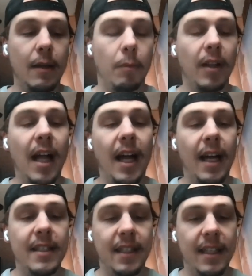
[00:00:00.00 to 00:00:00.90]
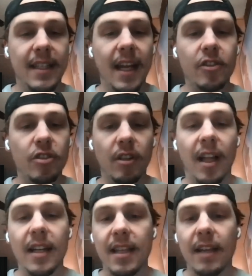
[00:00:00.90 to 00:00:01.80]
applies,
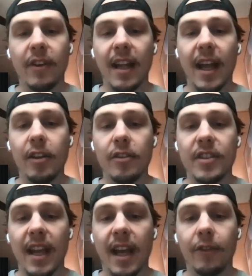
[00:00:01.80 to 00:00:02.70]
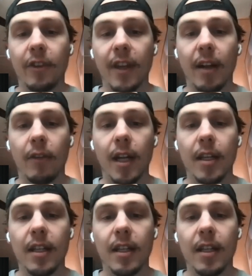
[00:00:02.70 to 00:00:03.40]
contextualize every ad you see after that, right?